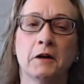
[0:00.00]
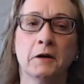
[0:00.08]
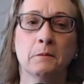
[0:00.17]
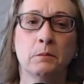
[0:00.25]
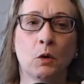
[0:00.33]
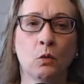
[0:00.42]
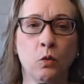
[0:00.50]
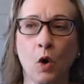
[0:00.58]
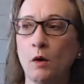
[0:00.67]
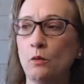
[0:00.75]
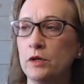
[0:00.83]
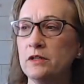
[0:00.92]
But
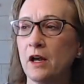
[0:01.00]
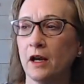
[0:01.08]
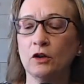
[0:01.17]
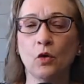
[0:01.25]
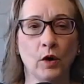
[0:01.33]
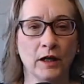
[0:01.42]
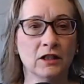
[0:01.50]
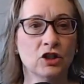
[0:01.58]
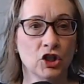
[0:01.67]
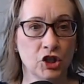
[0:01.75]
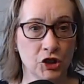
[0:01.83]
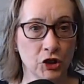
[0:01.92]
what was I going to
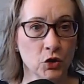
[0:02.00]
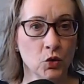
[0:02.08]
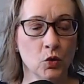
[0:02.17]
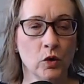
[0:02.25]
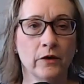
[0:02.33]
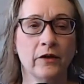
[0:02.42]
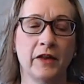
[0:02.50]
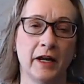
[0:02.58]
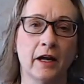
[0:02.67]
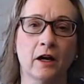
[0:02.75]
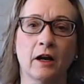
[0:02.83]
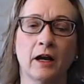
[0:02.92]
do
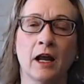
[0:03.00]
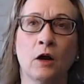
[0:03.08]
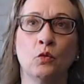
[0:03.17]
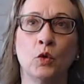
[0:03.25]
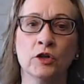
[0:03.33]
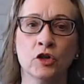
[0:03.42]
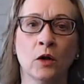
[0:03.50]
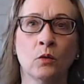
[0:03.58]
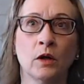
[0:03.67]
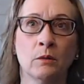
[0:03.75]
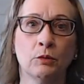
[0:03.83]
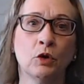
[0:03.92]
there? And I wish I
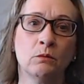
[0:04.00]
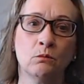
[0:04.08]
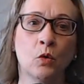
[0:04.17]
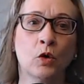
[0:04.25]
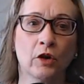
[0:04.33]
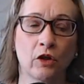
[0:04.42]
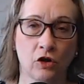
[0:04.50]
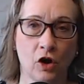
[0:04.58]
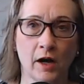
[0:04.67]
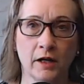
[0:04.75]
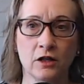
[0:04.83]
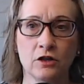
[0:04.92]
would have put more
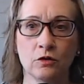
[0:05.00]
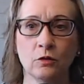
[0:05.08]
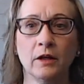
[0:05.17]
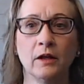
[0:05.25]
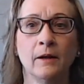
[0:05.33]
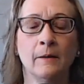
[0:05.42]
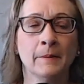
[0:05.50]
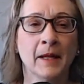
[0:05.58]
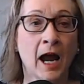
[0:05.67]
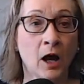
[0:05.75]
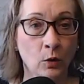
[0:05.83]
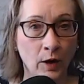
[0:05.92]
thought into it.
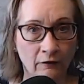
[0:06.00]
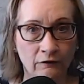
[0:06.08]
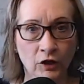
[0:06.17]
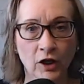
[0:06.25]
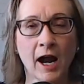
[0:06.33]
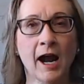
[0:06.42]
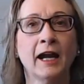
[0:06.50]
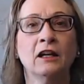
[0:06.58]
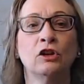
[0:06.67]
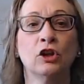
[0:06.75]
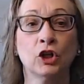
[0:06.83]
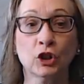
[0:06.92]
However, I
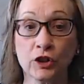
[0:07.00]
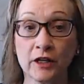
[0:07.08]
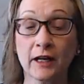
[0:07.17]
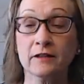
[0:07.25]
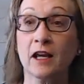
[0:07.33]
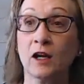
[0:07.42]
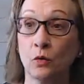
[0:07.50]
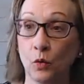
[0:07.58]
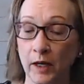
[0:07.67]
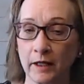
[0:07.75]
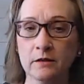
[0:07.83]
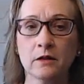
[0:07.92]
learned as I
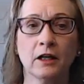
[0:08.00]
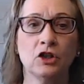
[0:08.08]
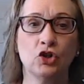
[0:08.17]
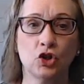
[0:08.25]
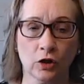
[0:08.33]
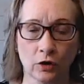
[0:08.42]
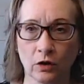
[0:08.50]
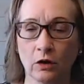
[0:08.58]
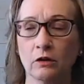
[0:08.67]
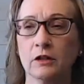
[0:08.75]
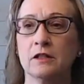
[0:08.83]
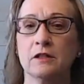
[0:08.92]
went. I
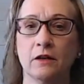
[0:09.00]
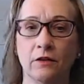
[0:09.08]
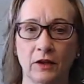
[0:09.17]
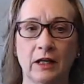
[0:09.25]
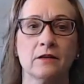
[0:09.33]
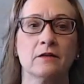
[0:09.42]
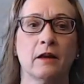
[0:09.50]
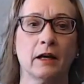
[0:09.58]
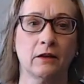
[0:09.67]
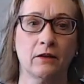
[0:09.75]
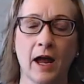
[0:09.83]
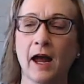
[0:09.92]
journaled and did things
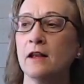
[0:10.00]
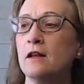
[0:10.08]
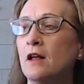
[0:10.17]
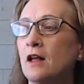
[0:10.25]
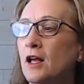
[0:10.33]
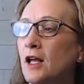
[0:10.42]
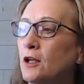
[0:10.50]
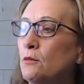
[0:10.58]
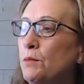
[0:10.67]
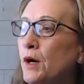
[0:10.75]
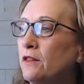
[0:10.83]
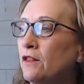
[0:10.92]
like that.
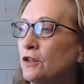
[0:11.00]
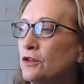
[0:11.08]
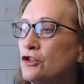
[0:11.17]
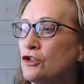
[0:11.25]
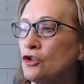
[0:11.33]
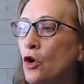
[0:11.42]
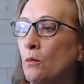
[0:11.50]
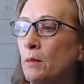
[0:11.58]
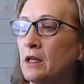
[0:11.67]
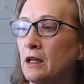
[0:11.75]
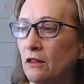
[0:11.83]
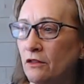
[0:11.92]
But there's so
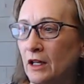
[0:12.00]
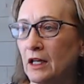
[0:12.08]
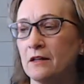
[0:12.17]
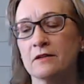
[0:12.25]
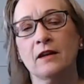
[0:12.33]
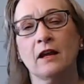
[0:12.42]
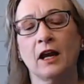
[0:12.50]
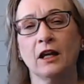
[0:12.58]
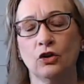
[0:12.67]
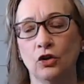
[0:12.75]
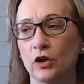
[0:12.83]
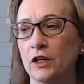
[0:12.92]
many things that I
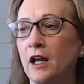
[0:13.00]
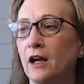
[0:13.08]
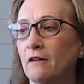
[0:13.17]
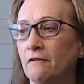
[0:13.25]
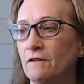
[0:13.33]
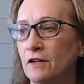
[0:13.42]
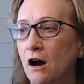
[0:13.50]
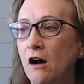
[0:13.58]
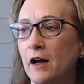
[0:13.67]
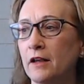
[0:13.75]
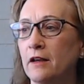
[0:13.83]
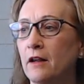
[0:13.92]
could have
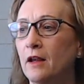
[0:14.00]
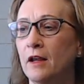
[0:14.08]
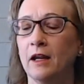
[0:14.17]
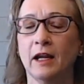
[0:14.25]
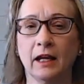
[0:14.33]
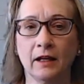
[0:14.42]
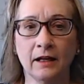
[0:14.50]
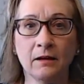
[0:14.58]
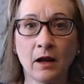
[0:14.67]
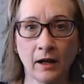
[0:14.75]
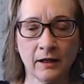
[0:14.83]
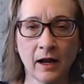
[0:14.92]
done. And
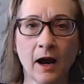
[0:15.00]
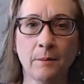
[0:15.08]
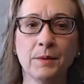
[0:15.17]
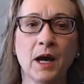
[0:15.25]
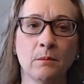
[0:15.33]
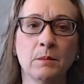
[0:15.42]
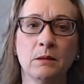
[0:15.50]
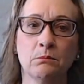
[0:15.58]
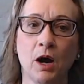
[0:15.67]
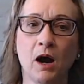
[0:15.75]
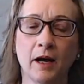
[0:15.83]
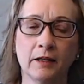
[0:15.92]
in an upcoming
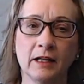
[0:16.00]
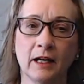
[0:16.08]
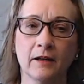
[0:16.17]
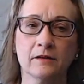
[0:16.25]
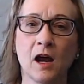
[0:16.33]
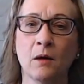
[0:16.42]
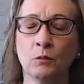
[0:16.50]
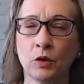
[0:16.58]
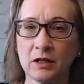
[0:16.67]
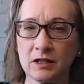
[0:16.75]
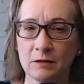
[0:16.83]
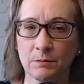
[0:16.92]
podcast, I'm going
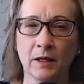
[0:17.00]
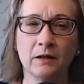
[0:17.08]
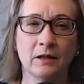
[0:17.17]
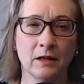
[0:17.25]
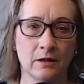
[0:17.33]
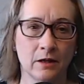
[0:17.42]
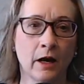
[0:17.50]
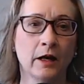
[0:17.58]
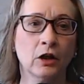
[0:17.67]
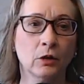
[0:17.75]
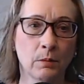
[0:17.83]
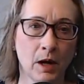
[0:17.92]
to spend an
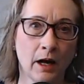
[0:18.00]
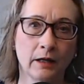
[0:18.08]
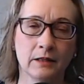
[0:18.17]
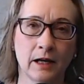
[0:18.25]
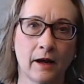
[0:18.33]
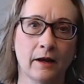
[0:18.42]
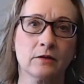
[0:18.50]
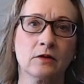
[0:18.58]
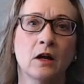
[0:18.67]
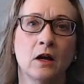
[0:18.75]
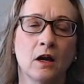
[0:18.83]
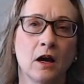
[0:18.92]
entire podcast
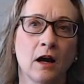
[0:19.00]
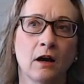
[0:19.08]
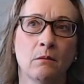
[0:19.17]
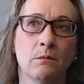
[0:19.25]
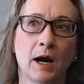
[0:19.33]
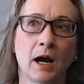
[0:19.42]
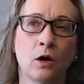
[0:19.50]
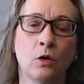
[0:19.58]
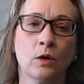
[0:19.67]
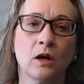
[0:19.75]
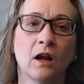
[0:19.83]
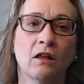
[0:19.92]

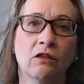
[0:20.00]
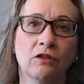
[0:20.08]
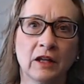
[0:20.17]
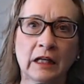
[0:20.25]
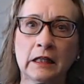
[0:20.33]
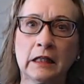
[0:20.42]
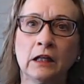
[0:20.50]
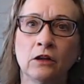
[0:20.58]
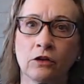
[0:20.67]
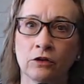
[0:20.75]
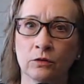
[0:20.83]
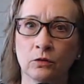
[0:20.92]
about thinking
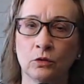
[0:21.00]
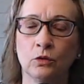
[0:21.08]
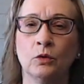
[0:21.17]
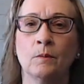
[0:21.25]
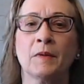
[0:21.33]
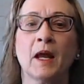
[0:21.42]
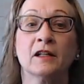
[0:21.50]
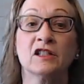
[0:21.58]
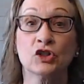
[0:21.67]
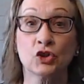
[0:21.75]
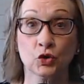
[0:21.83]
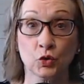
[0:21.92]
through a
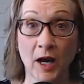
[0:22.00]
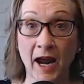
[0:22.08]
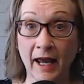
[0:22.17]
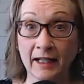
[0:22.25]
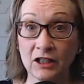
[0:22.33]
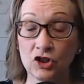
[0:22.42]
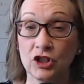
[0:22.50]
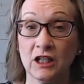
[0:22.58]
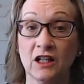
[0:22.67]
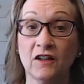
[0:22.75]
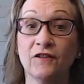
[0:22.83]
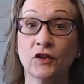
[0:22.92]

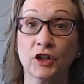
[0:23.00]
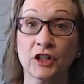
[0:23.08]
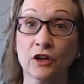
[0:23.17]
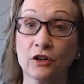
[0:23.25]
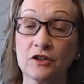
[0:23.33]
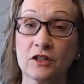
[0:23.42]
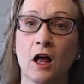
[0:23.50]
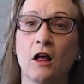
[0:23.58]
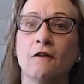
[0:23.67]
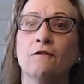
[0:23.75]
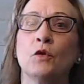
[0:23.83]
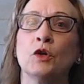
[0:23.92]
strategy for
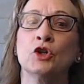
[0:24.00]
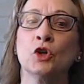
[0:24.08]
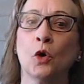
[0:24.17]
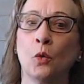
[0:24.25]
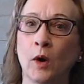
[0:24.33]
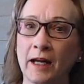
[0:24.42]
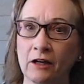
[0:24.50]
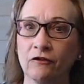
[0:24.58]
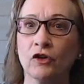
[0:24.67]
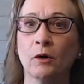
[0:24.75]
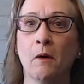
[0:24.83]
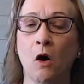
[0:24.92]
yourself when you're away
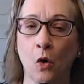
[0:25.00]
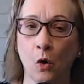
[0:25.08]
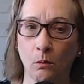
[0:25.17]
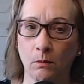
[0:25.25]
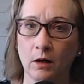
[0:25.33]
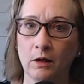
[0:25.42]
from home,